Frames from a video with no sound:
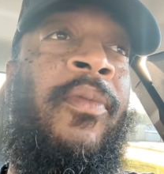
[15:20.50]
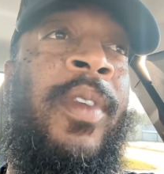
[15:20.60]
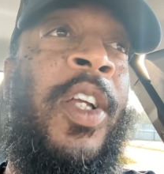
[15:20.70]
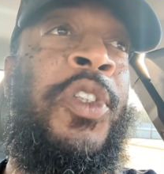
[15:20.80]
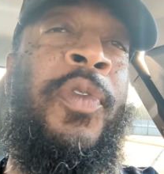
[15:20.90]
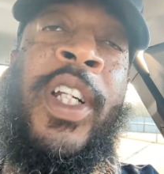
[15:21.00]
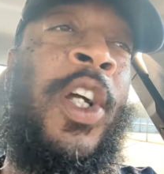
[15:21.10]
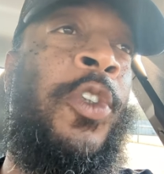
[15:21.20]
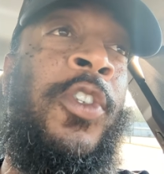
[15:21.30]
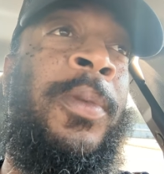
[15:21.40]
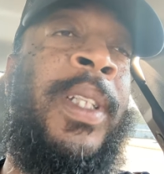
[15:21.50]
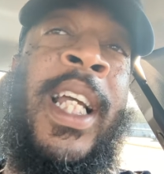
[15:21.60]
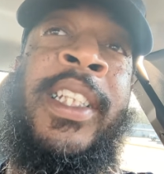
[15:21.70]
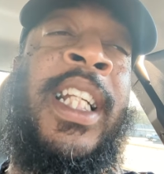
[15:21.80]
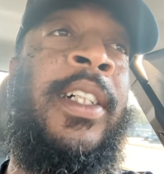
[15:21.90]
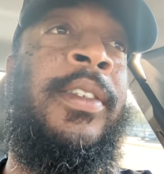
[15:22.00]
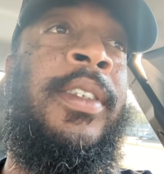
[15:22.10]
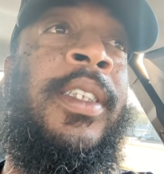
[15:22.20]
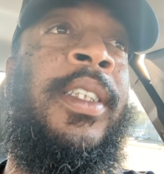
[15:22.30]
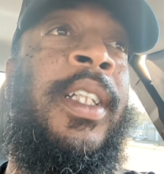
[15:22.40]
Because you're going to go through some things now.
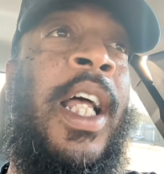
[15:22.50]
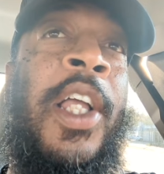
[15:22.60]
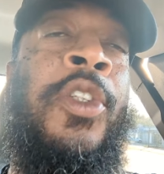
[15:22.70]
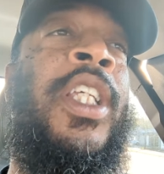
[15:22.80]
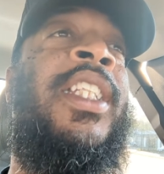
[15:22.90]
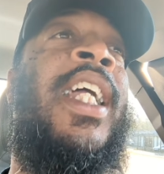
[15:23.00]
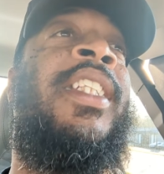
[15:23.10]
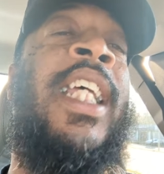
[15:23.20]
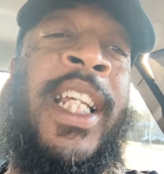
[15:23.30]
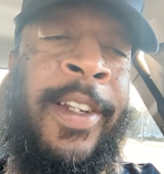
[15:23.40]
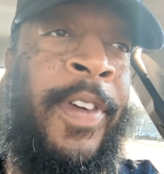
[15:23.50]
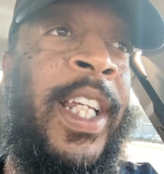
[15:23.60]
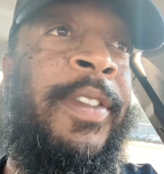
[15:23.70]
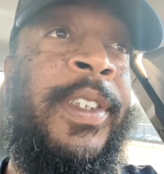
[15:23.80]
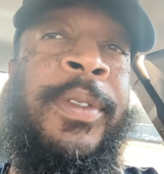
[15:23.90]
You just got to stay in the faith.